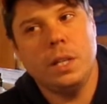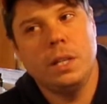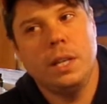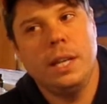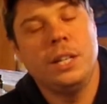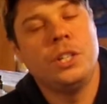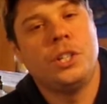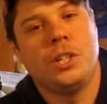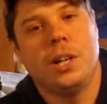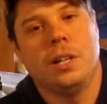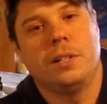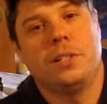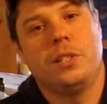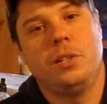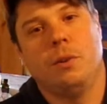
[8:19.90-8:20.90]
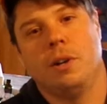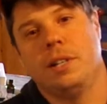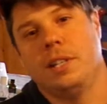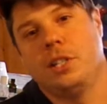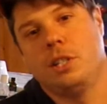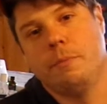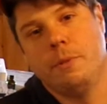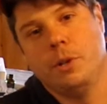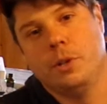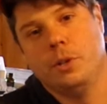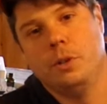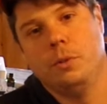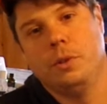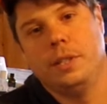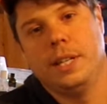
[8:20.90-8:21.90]
in chunks to our distributor,
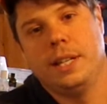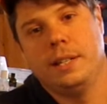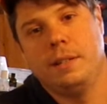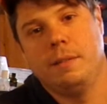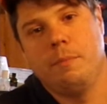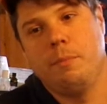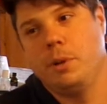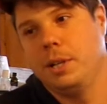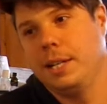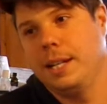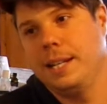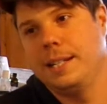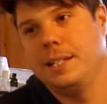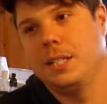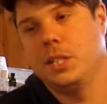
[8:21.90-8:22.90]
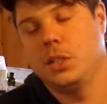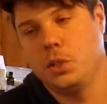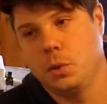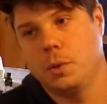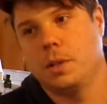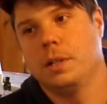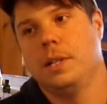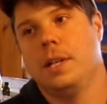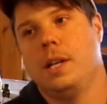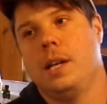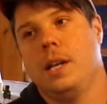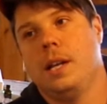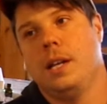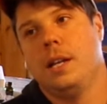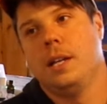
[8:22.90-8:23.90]
who will then put it in store.
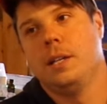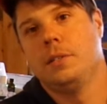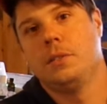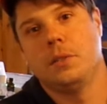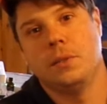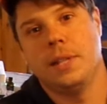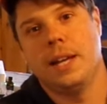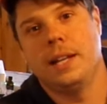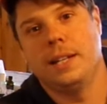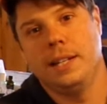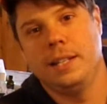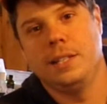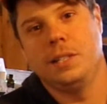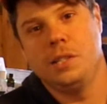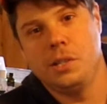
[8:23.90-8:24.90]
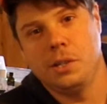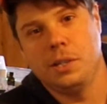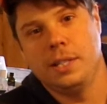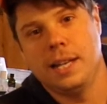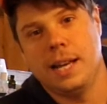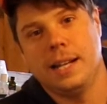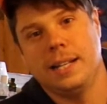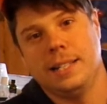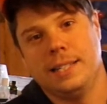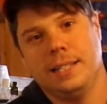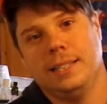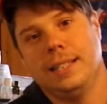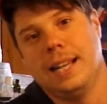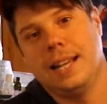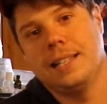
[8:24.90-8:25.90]
So that is good. That is the
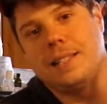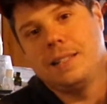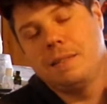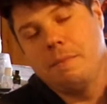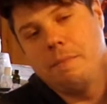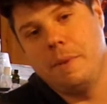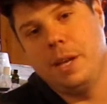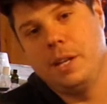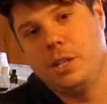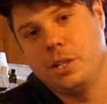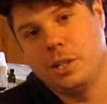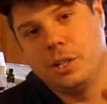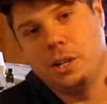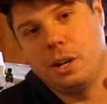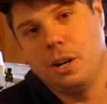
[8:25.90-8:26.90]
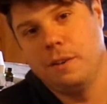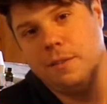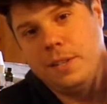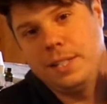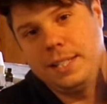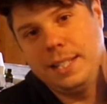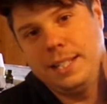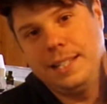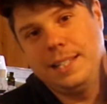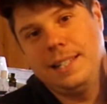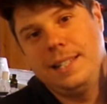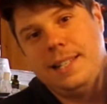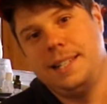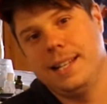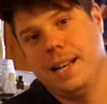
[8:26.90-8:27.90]
last major harvest. It is
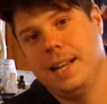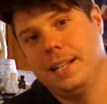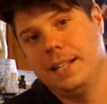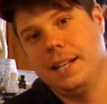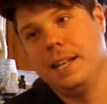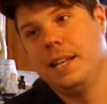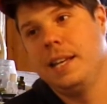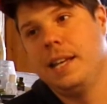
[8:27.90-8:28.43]
done.